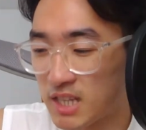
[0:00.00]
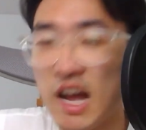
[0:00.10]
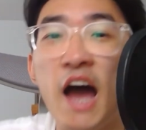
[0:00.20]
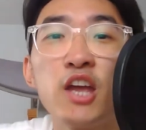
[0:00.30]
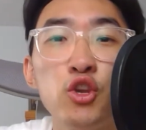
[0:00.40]

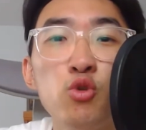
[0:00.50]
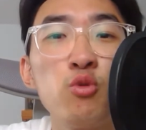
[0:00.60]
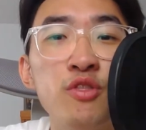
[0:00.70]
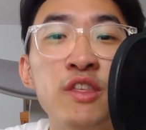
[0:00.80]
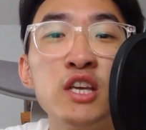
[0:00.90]
I knew
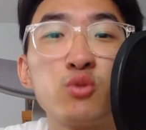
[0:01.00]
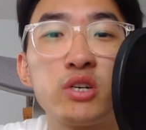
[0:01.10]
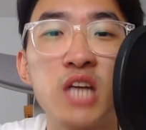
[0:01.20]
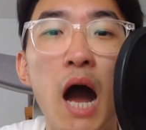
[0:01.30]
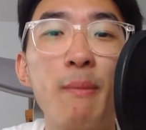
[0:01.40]
these were
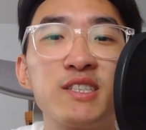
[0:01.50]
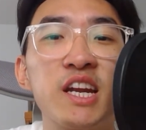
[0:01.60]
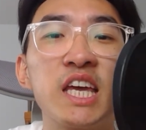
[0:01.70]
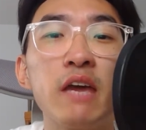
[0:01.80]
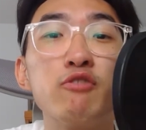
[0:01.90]
topics that
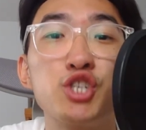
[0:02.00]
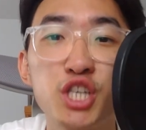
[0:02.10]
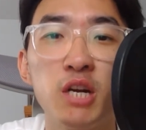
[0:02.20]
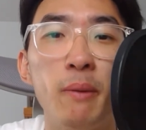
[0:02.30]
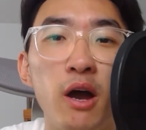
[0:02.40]
I gave a
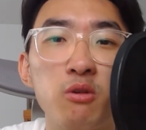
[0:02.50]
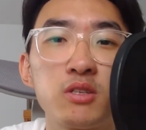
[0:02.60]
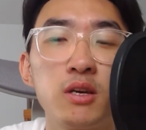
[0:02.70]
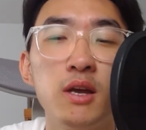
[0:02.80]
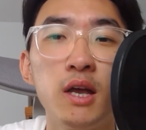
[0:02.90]
shit
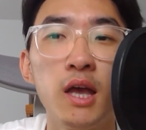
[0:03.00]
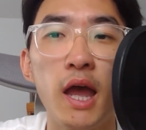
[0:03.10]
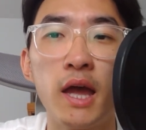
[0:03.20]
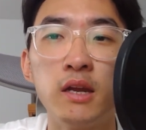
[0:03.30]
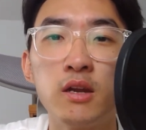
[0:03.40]
about,
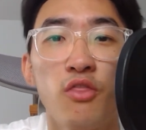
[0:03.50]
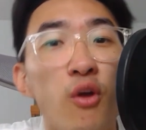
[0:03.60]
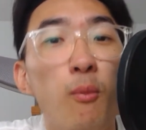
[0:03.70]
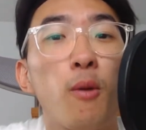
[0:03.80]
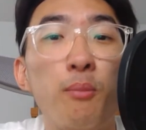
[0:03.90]
and
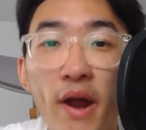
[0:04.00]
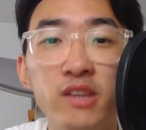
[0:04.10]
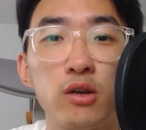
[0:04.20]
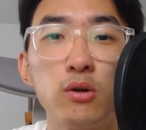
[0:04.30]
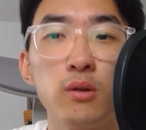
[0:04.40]
they're more
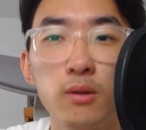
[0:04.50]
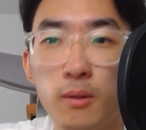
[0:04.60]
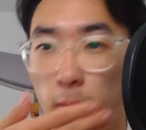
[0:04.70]
practical.